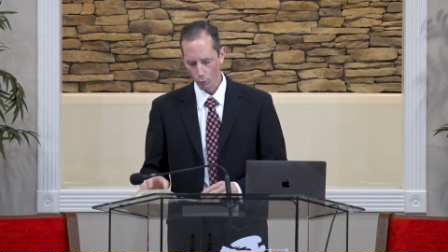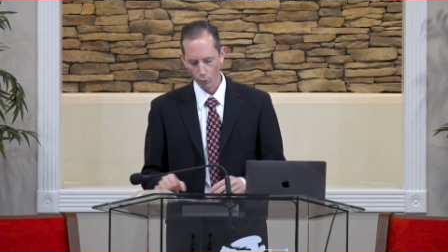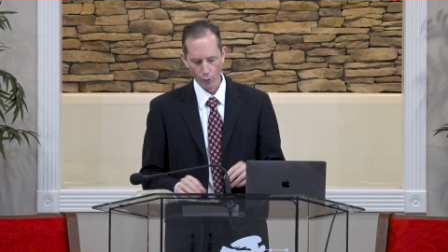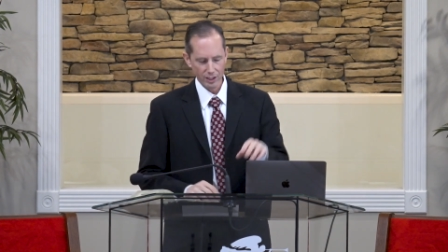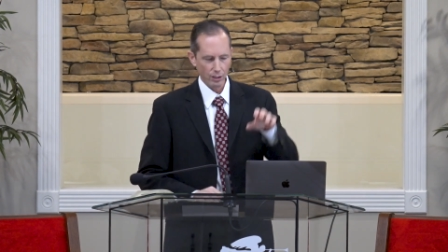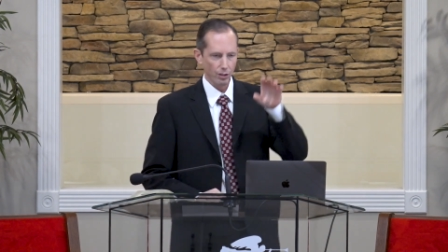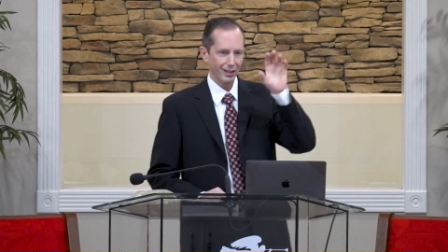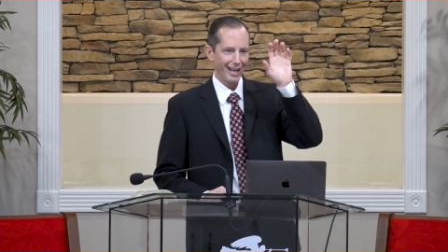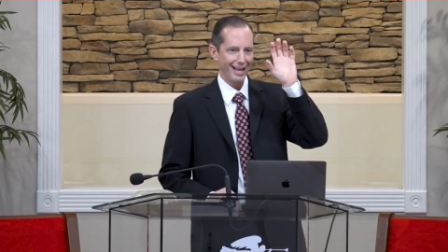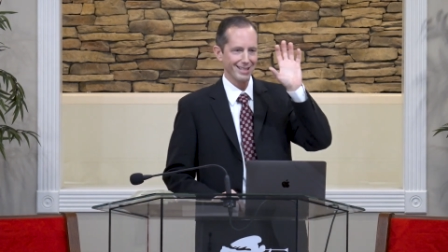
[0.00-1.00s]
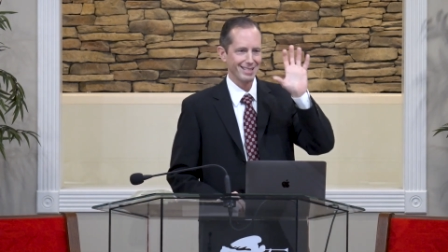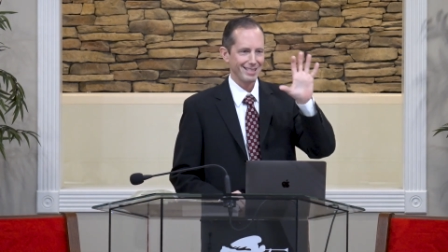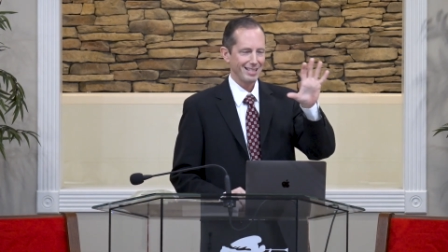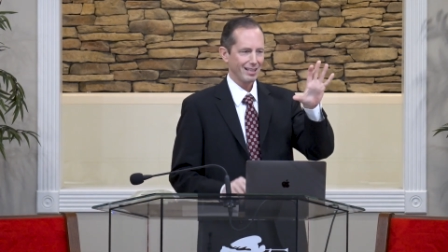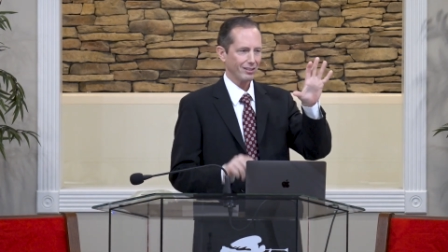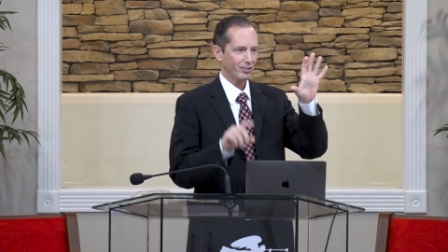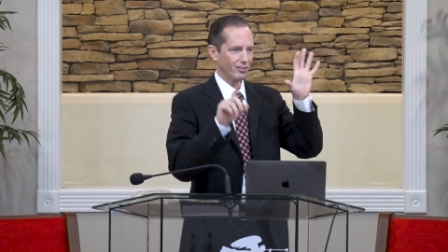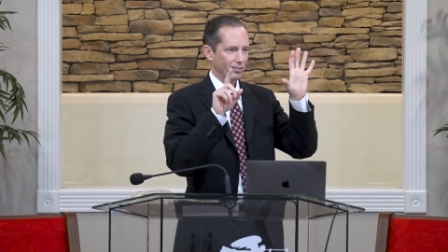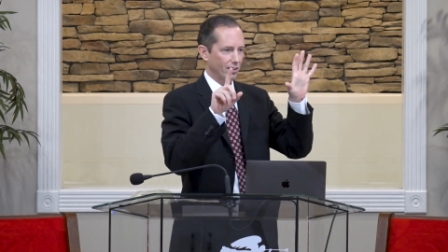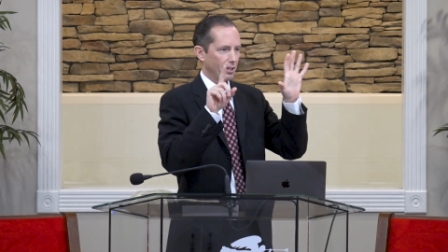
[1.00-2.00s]
We're going to look at
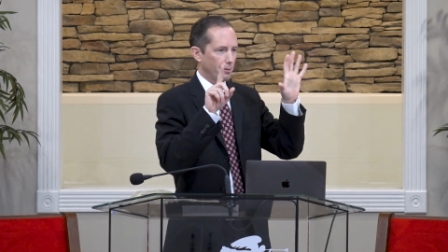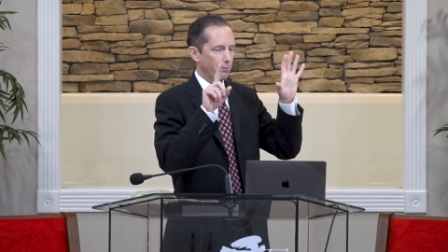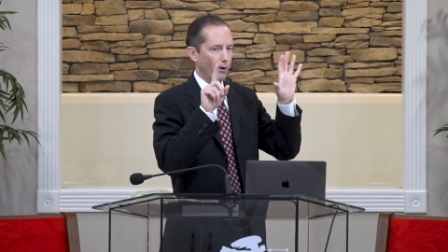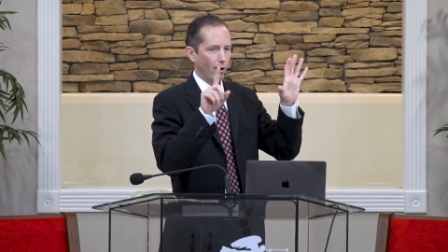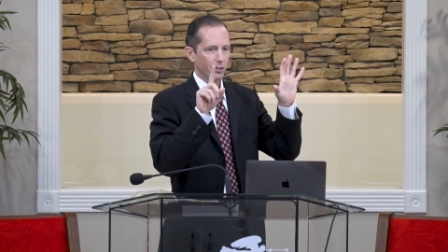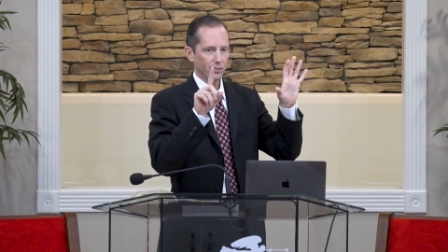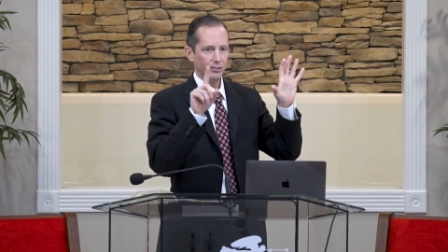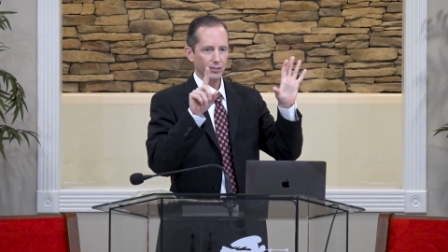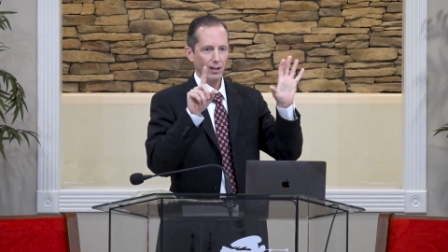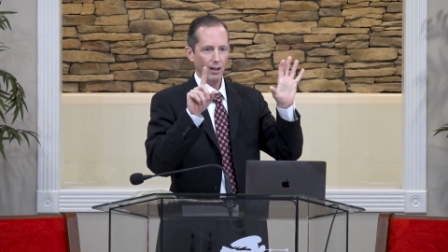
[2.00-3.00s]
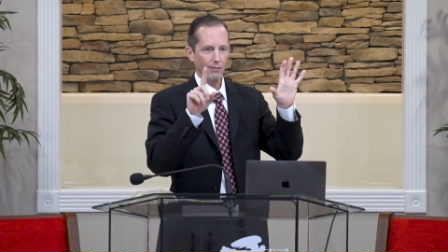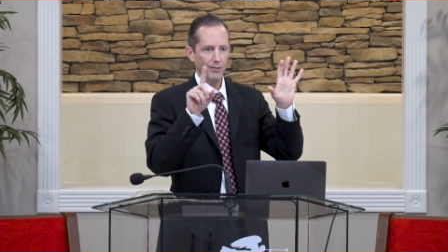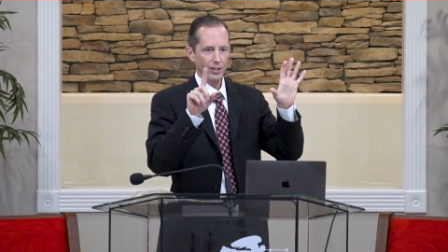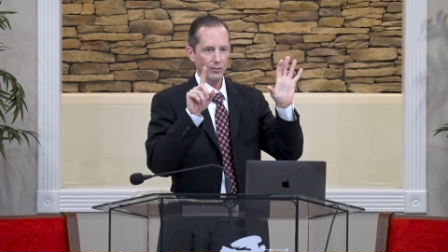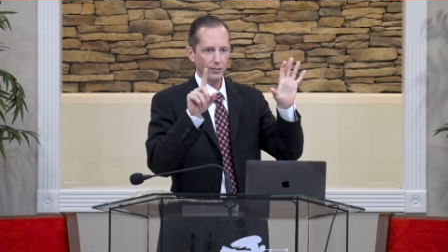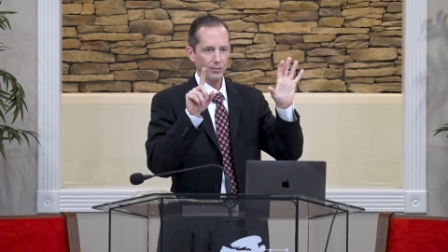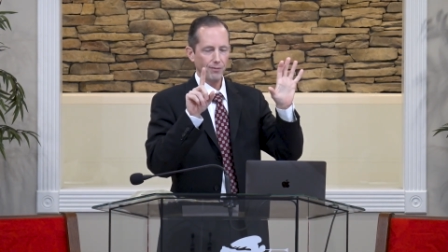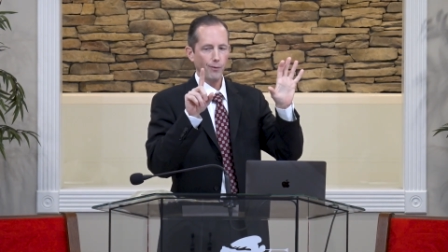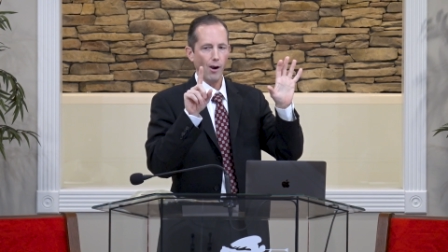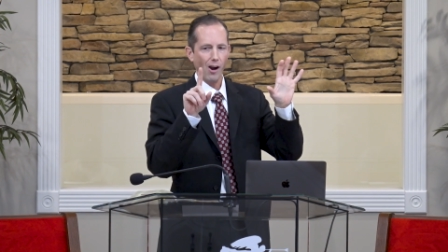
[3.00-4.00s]
6 parts of this
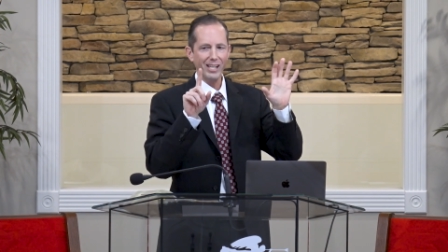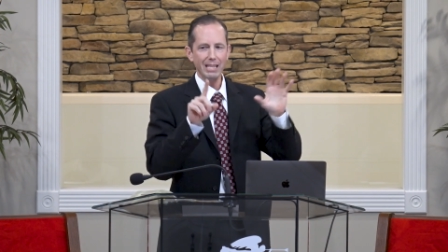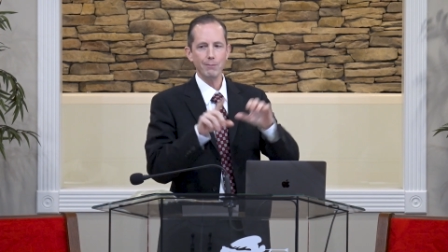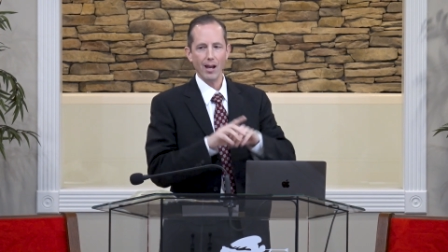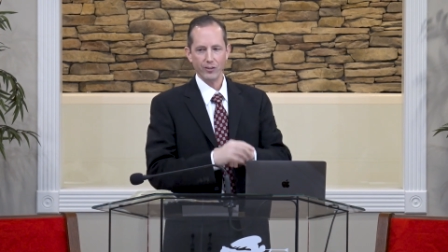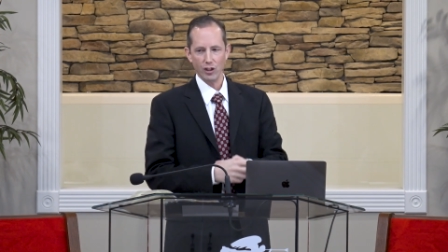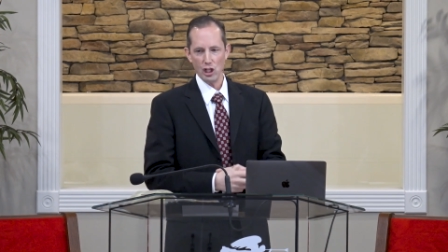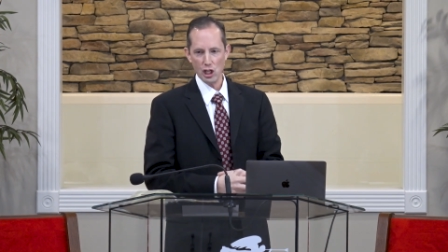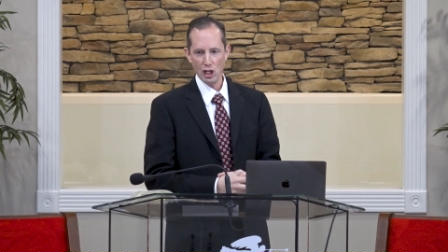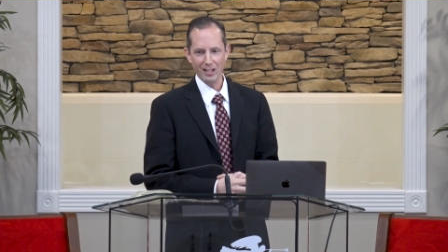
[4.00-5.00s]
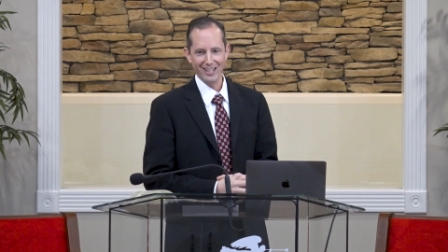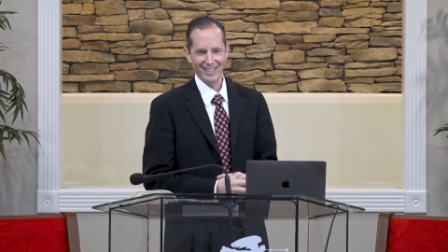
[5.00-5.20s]
froggy message